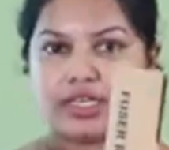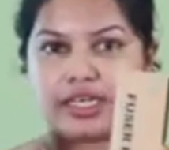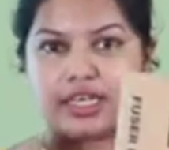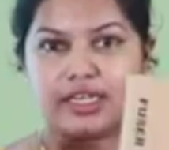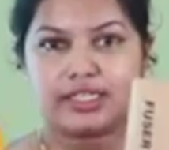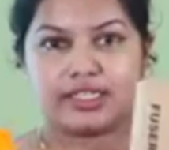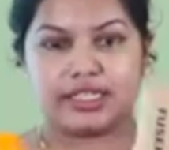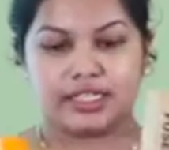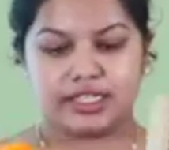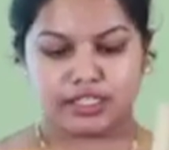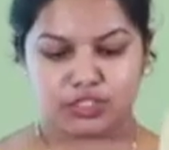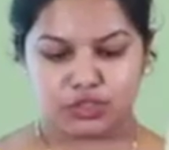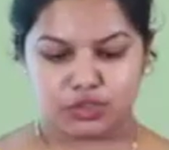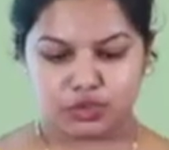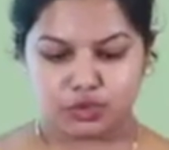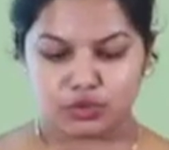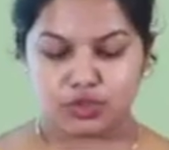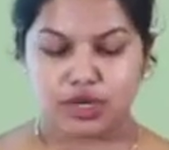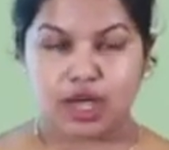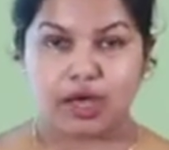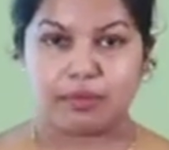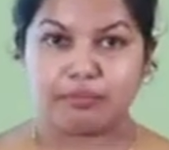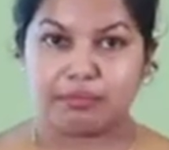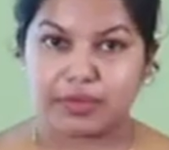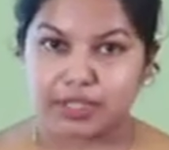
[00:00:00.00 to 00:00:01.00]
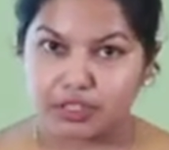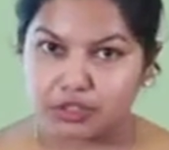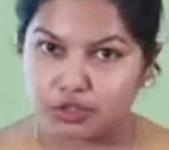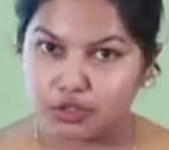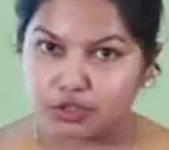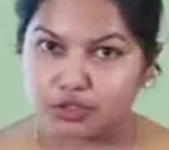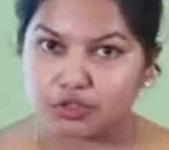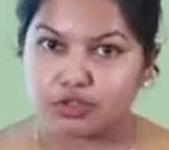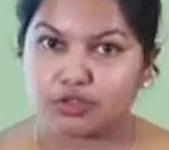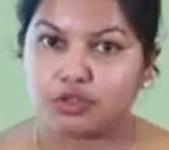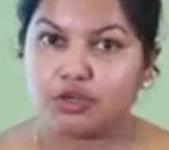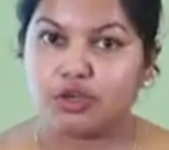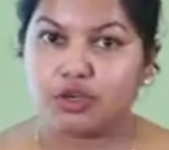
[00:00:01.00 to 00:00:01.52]
at these 2 numbers
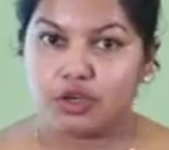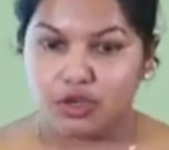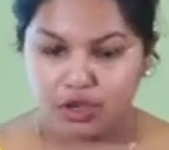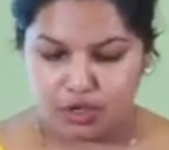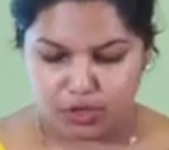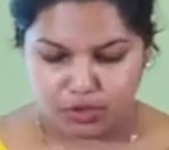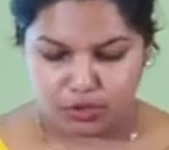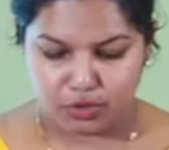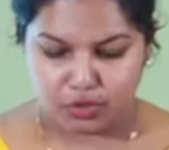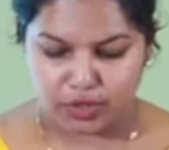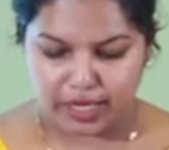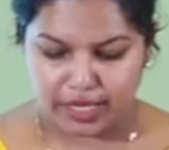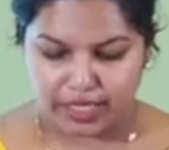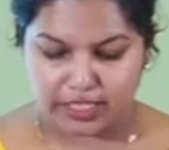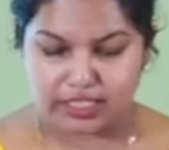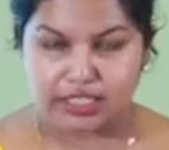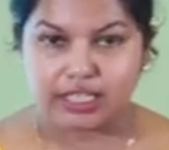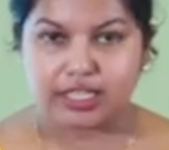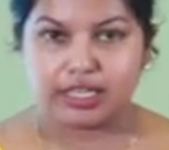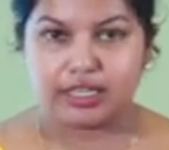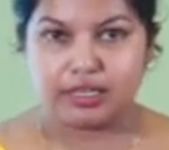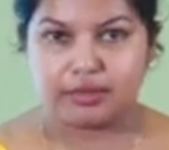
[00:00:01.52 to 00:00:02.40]
also you can tell